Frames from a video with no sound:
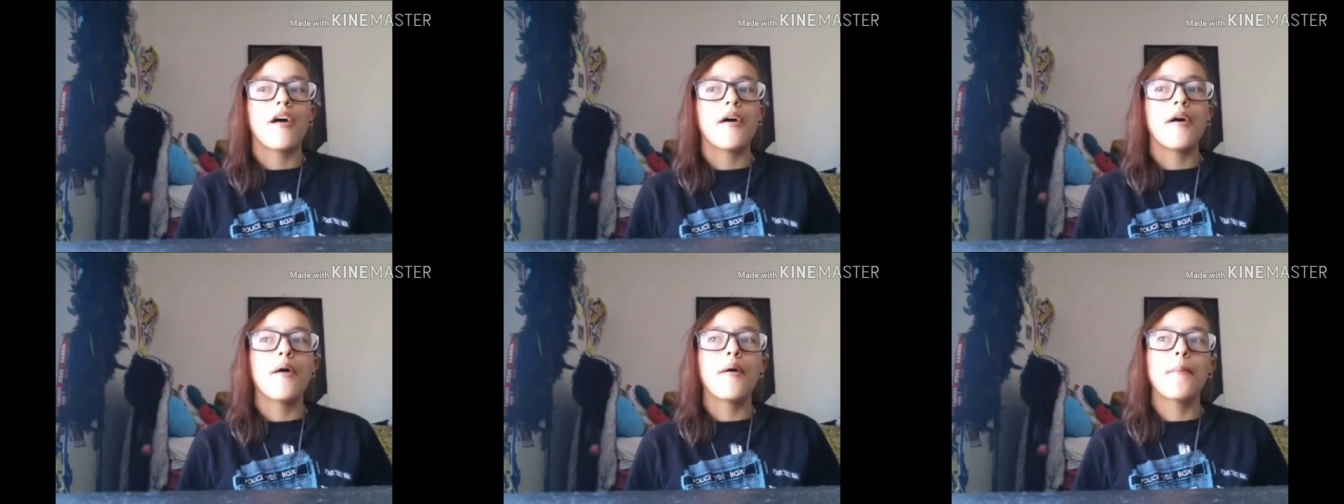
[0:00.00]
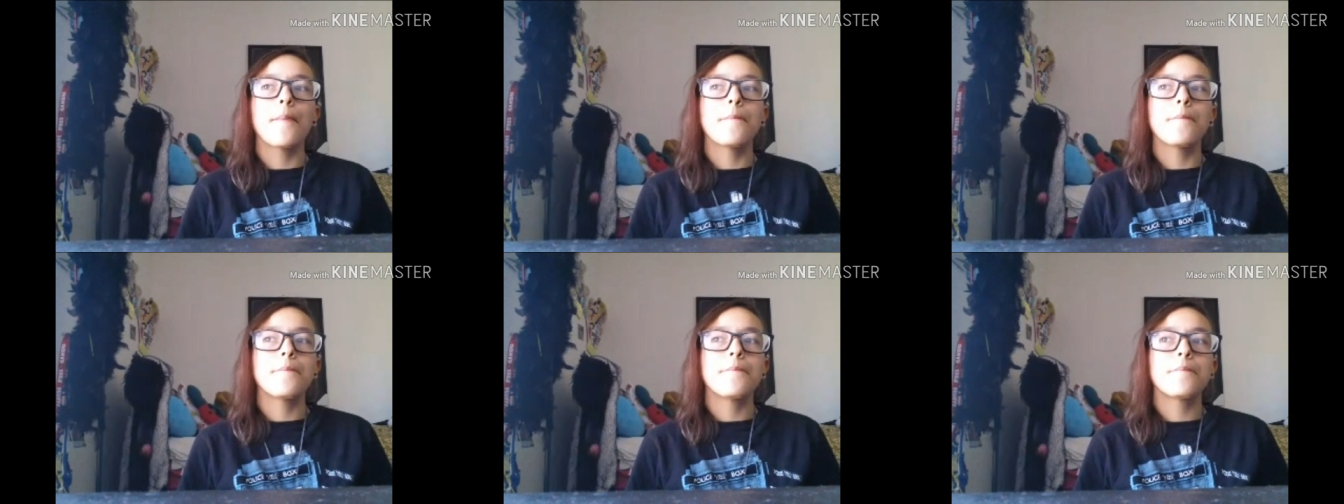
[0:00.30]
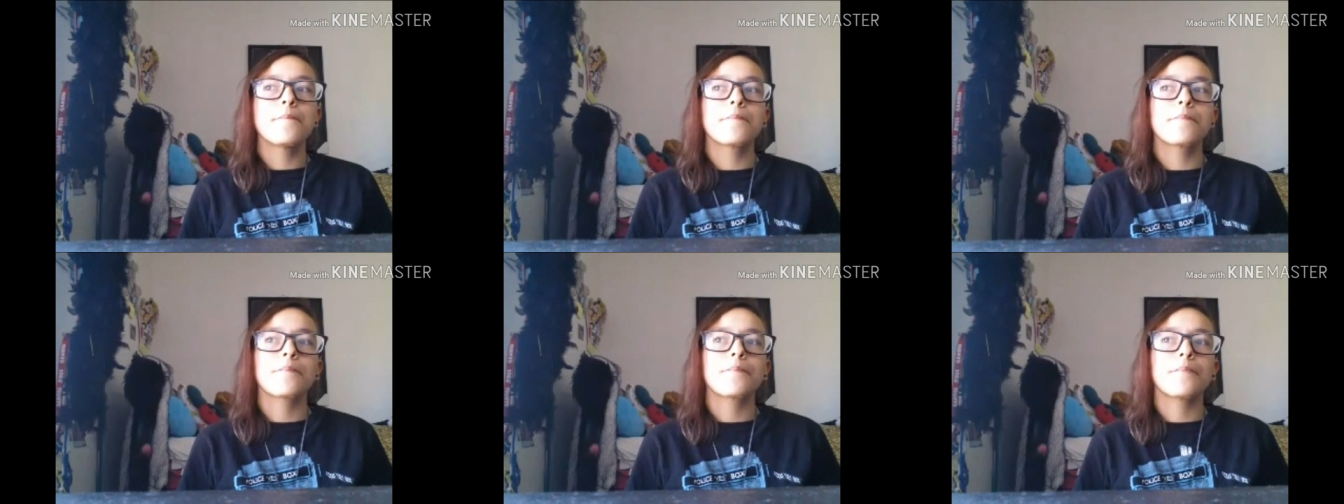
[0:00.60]
Um,
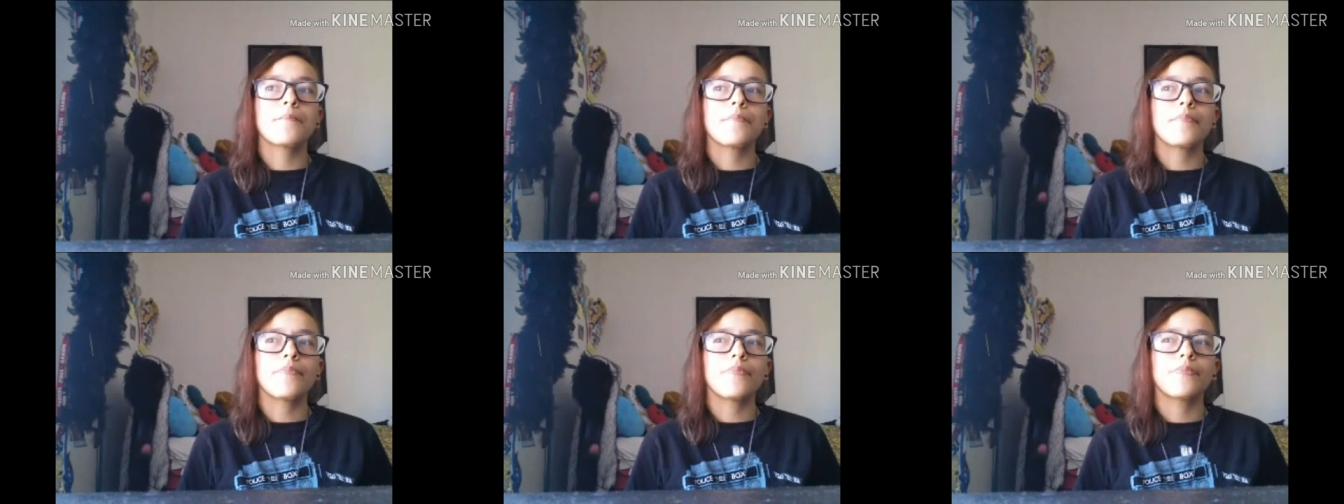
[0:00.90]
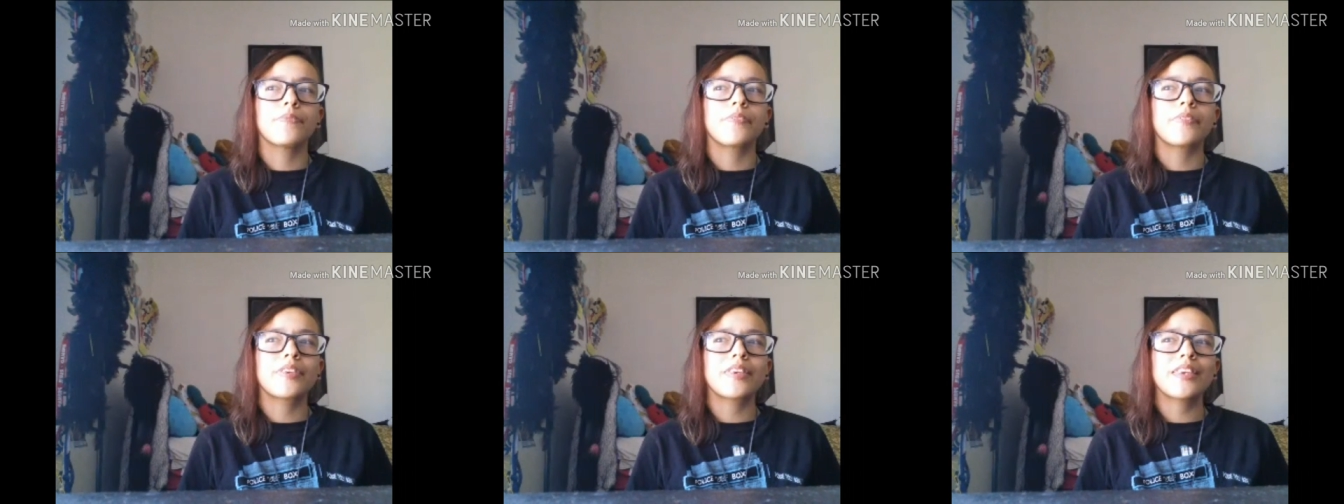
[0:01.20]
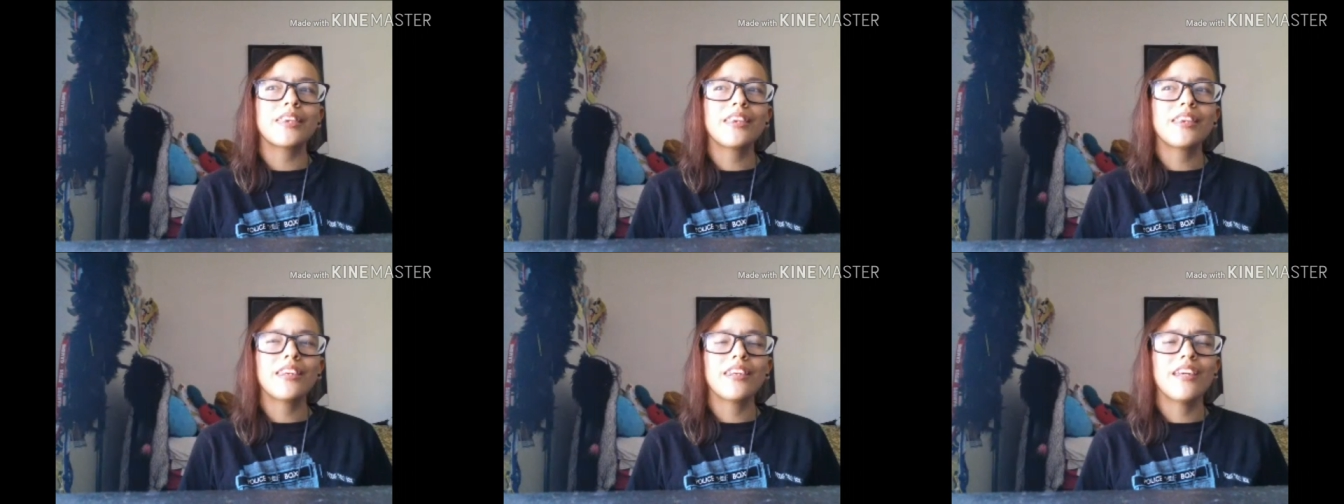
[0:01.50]

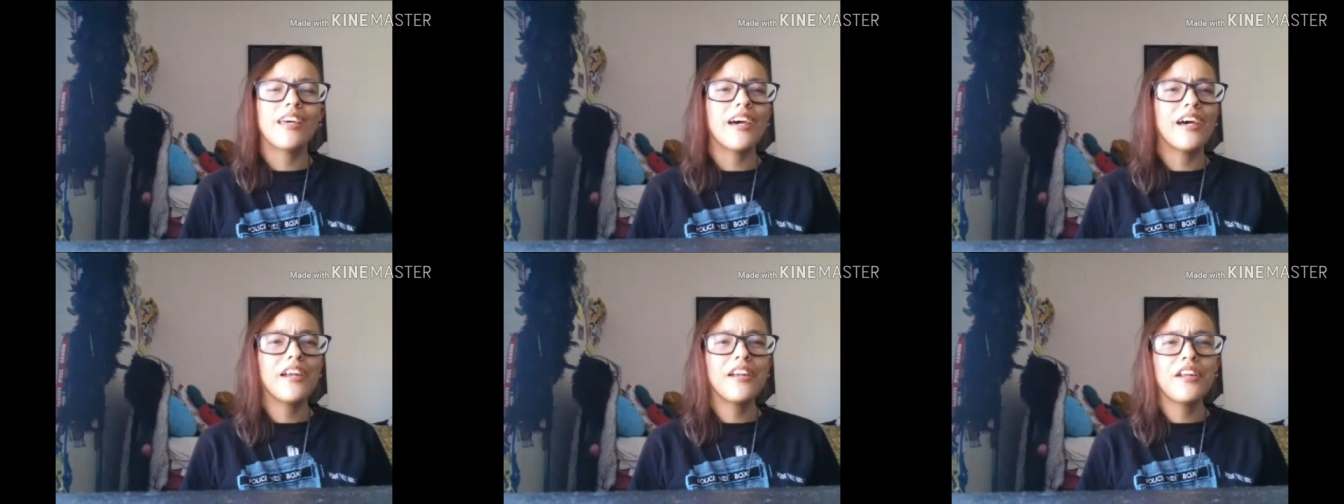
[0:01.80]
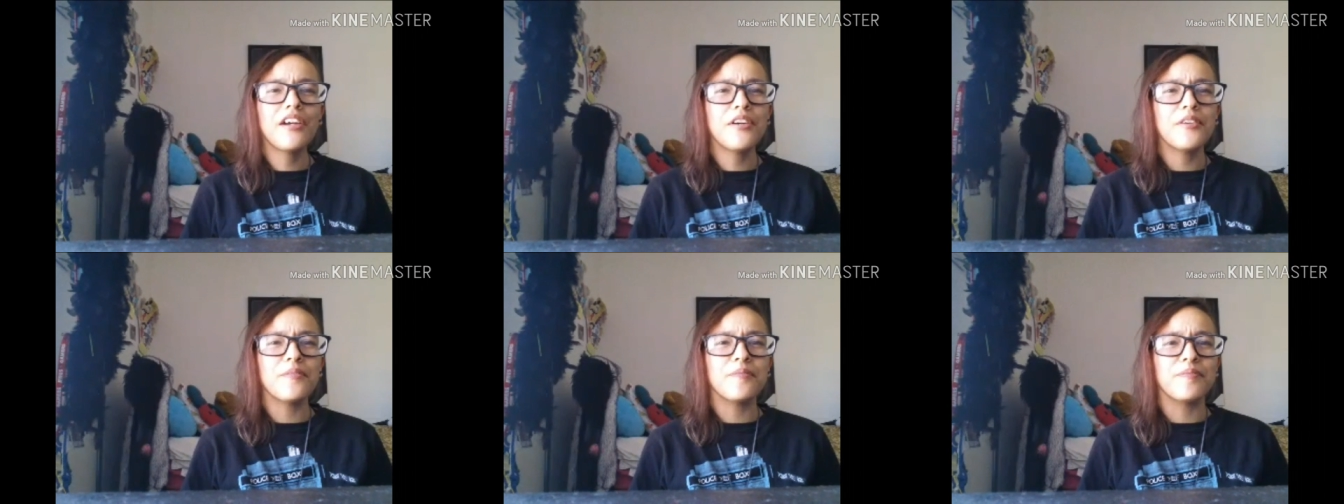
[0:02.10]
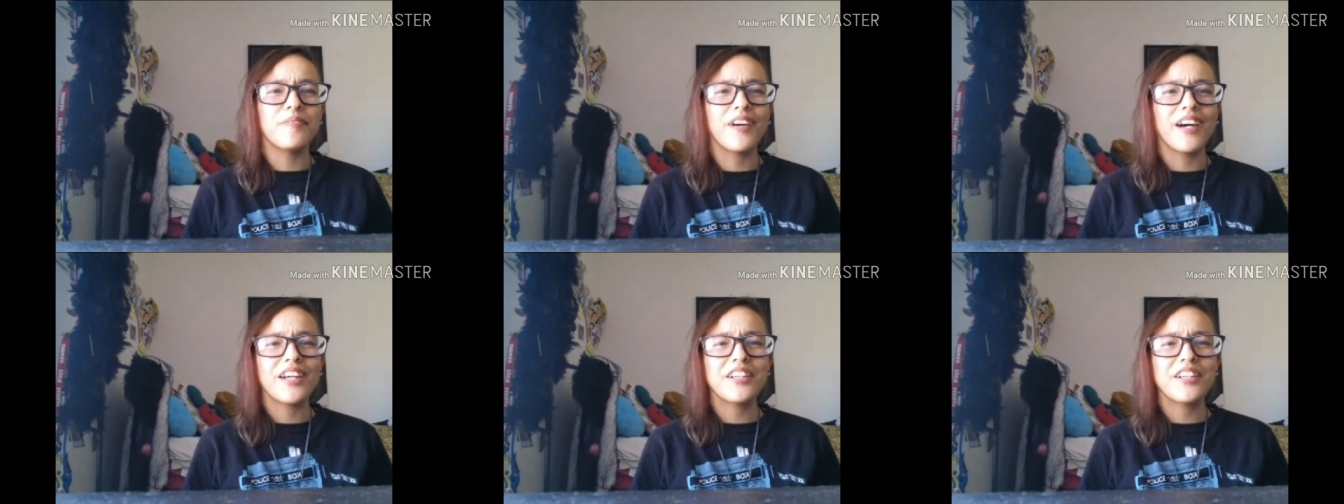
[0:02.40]
I don't know.